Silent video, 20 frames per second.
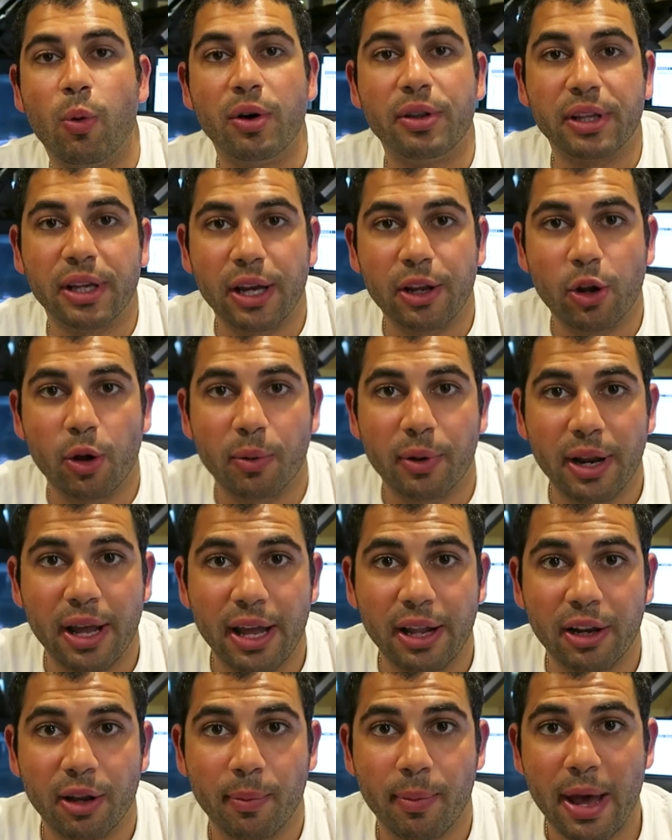One thing I know I'm gonna
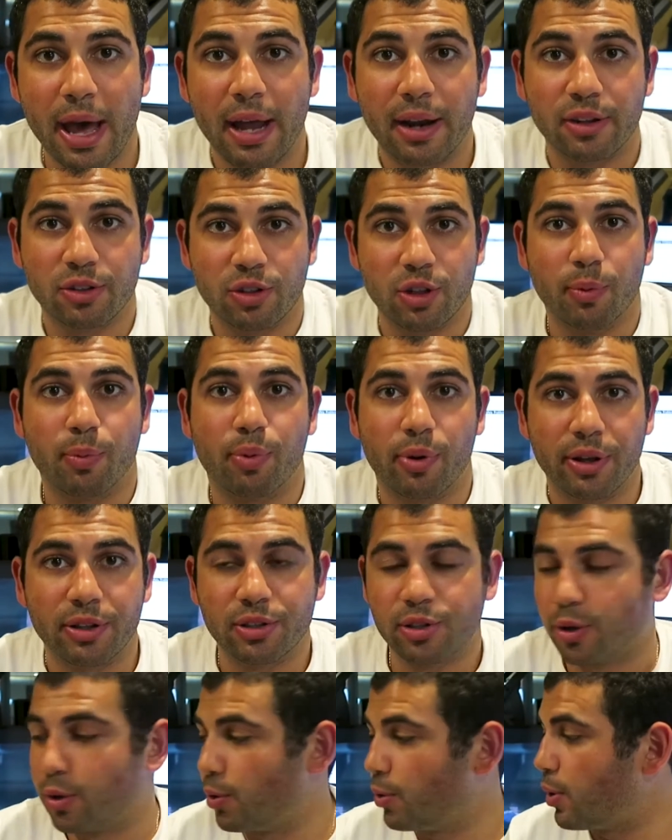end up adding to the
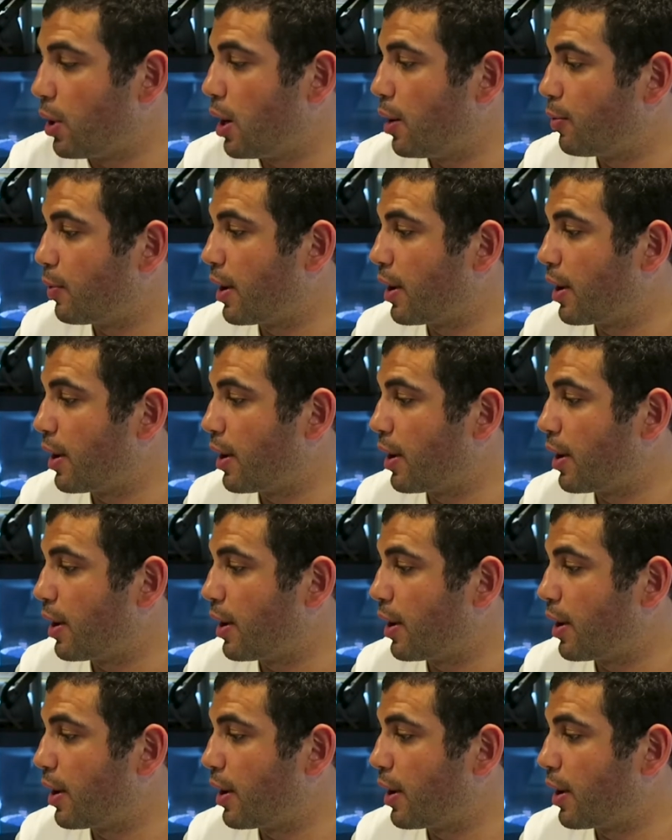printer uh,